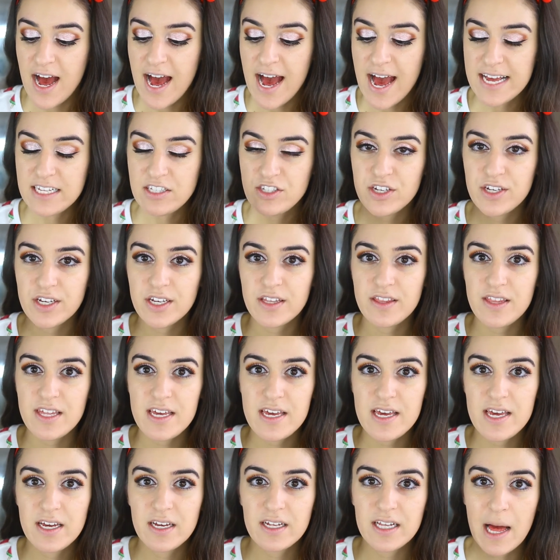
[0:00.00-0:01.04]
I took
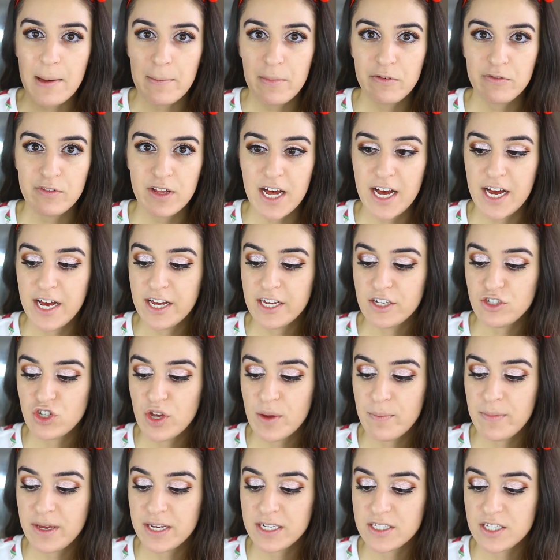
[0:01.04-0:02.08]
the
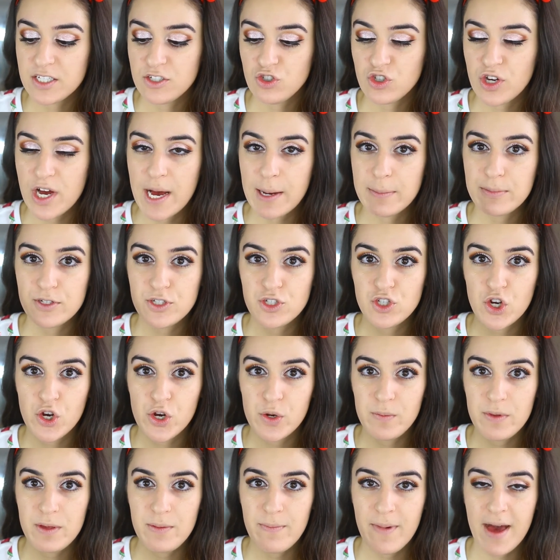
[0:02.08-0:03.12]
Glamoflauge Mix and Drops
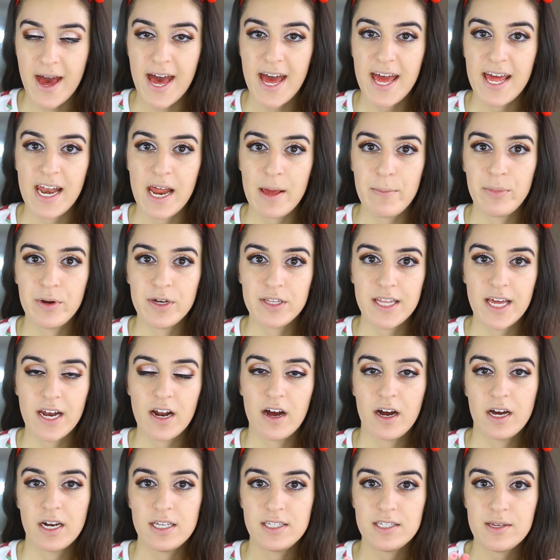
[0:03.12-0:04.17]
Turn Me Matte and I put that
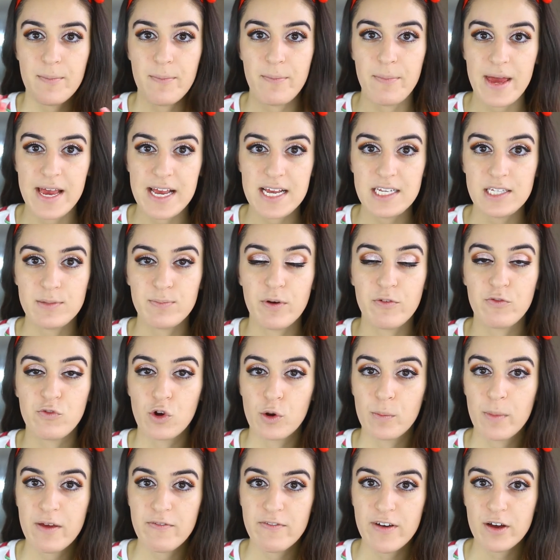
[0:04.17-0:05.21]
on as a base
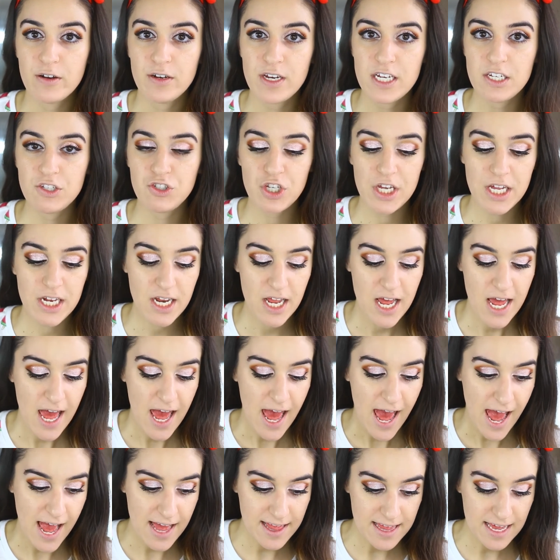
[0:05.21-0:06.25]
before my foundation.
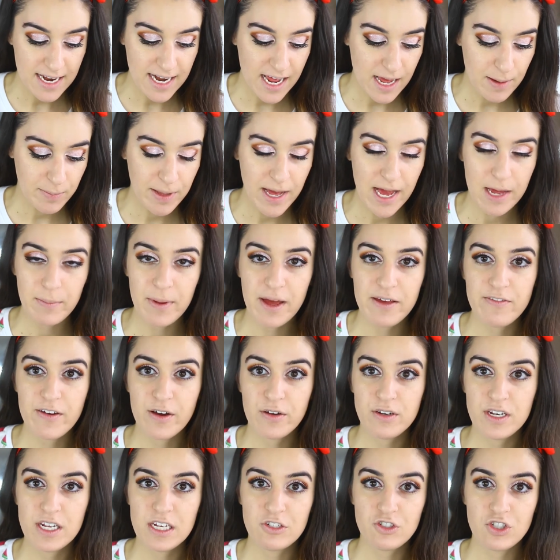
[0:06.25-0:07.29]
And then I applied my
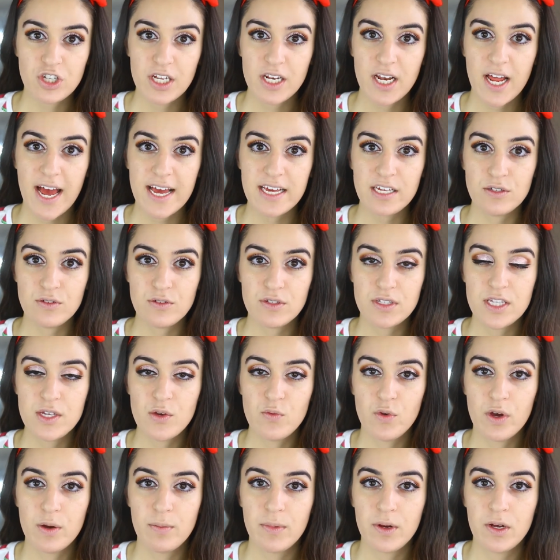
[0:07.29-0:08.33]
foundation. I used the
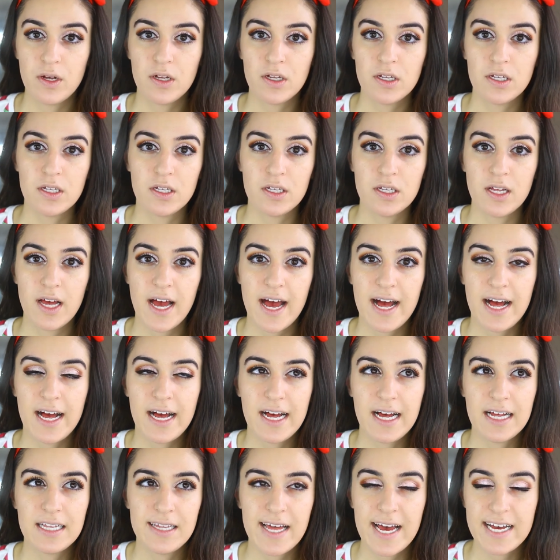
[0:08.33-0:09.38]
Rimmel
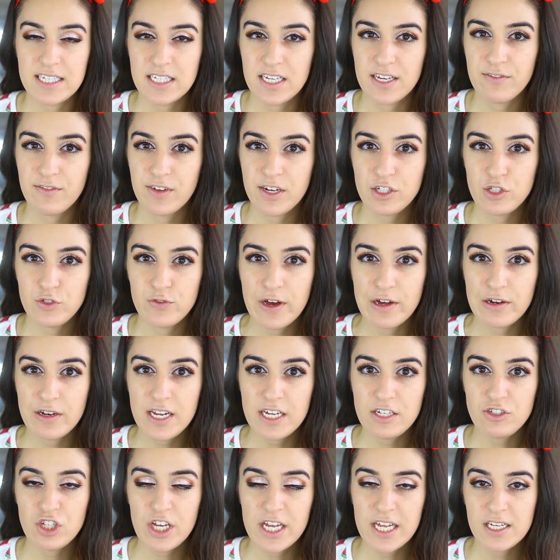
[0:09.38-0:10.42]
uh, Lasting Finish
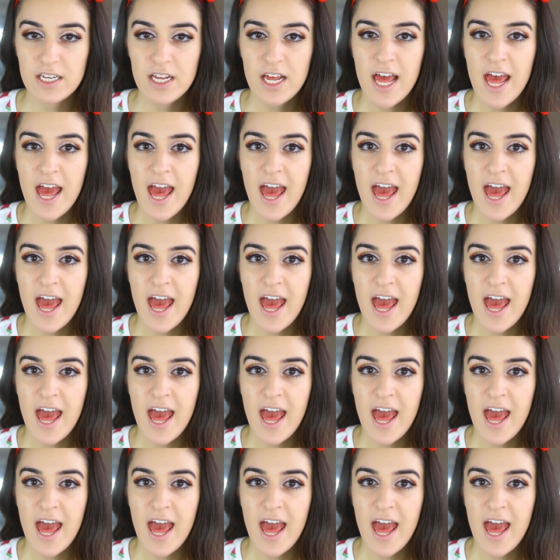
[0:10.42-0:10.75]
Foundation.